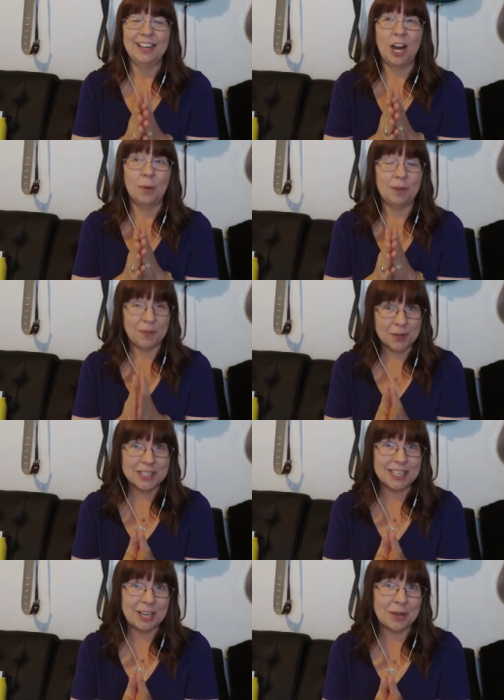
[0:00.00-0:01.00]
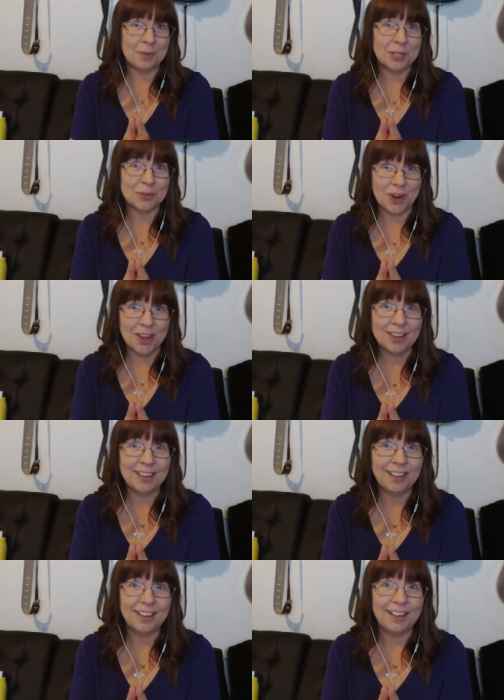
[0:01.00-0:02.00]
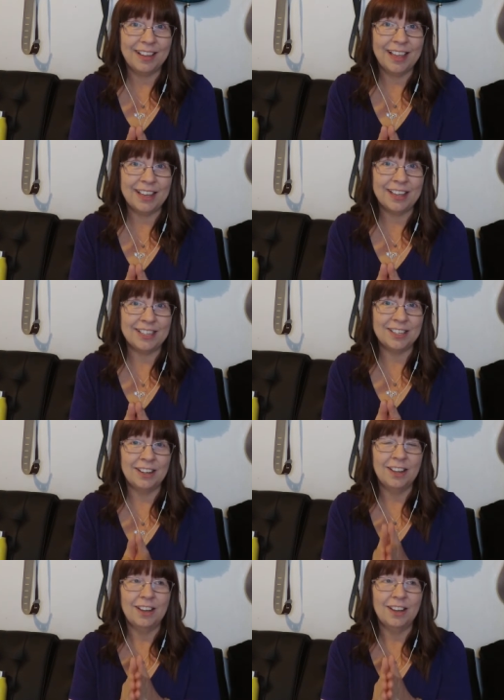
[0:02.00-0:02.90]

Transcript: Are we focusing on what's wrong? And